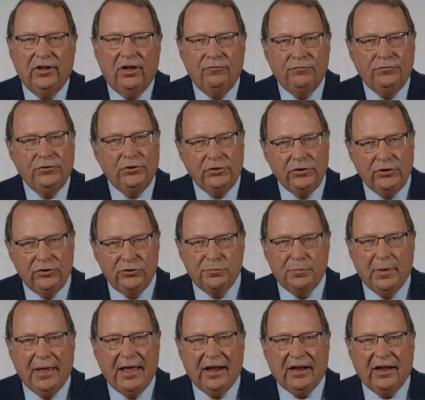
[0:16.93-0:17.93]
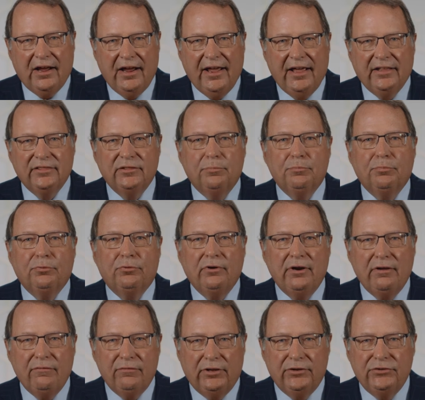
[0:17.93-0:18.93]
A few years back, I had the
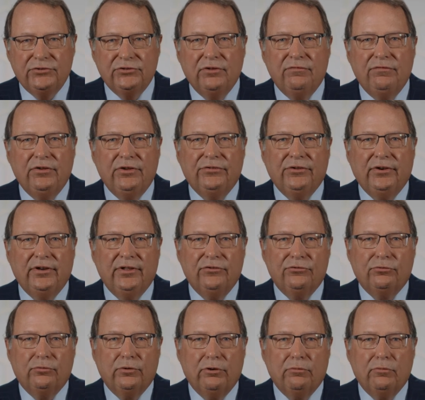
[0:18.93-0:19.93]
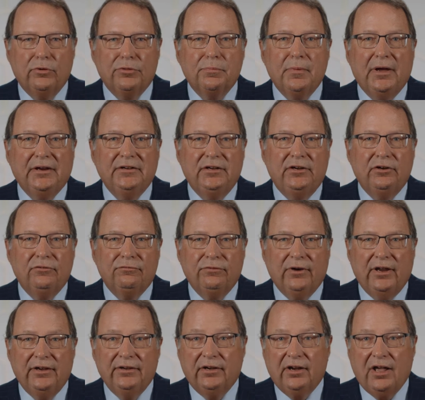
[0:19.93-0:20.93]
privilege to visit Israel with my dear
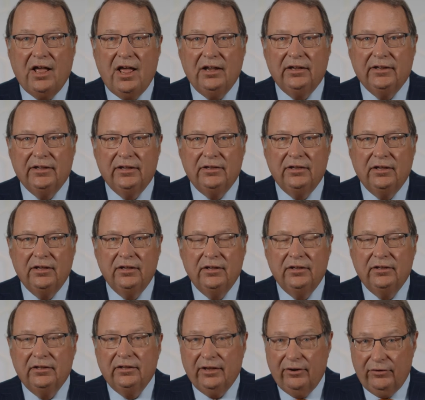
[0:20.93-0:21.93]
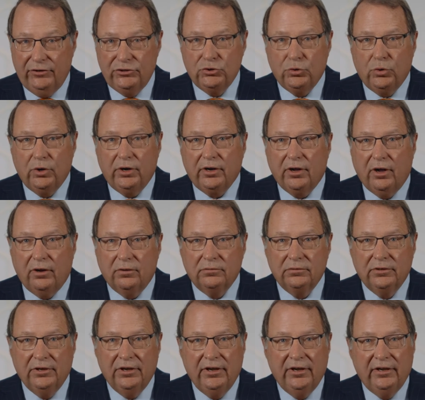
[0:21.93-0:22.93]
friend and colleague, Gary Torgo.
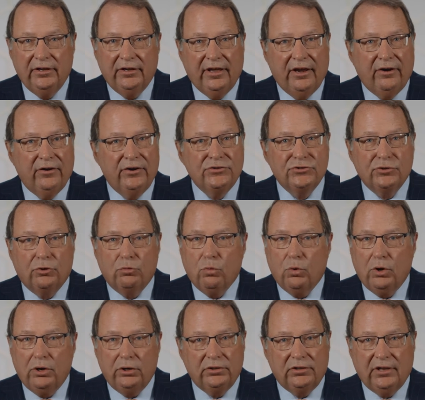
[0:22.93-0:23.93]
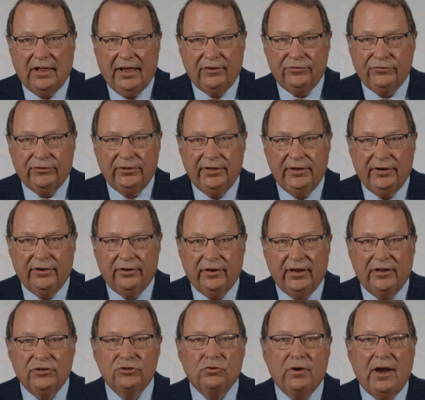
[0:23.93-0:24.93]
Gary's a world-class leader,
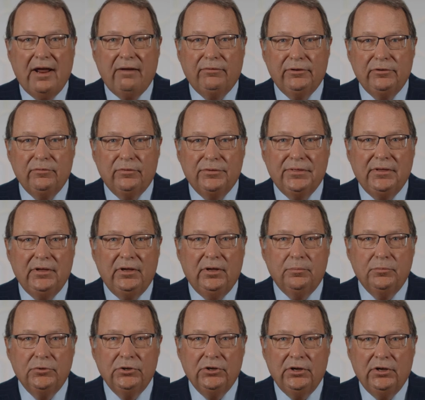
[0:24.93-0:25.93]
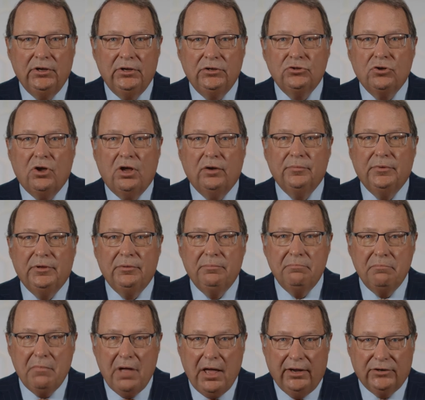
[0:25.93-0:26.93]
and traveling with him taught me
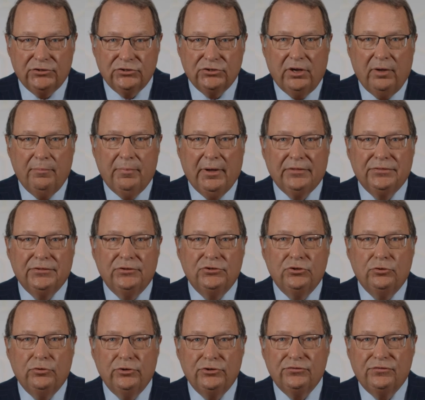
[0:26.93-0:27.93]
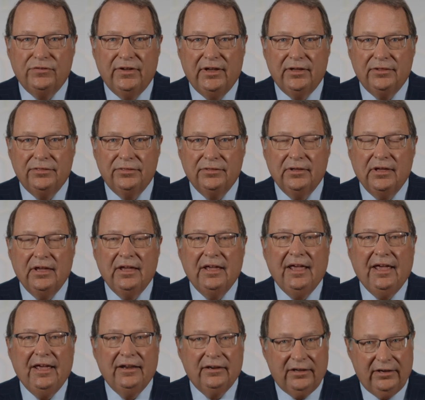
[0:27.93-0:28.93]
much about the Jewish faith
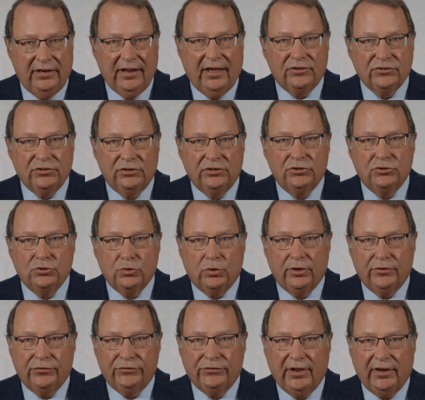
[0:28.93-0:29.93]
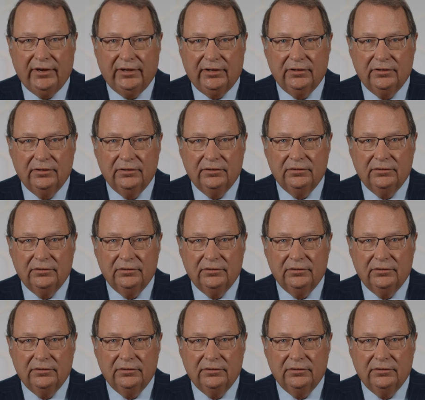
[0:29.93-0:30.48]
and connection to Torah study.